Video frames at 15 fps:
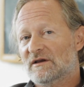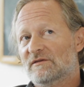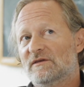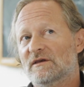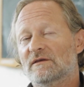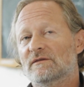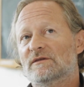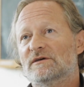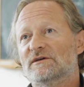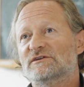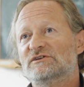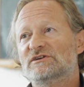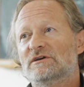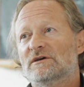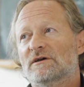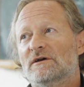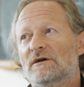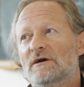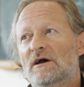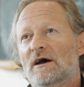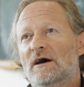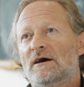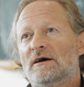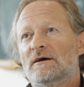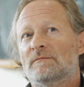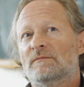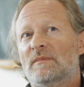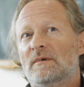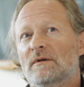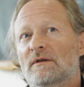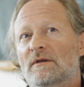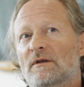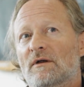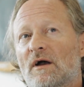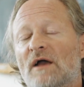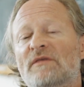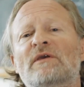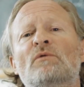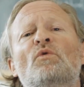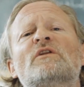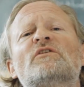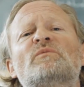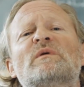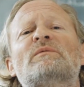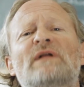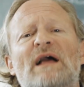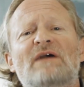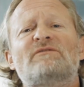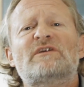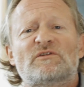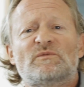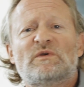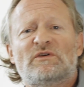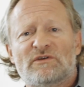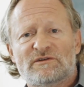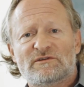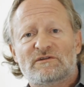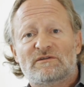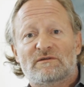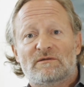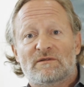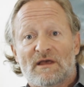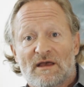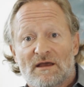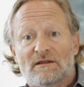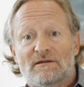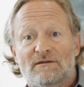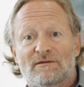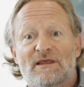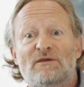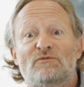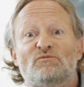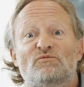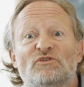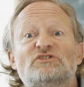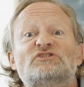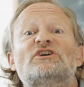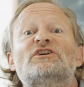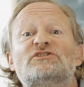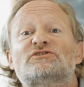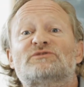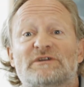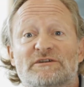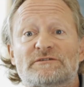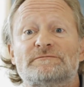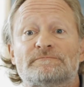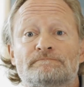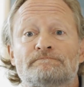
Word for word: I think that, um, I think once people have experienced that, they return to it.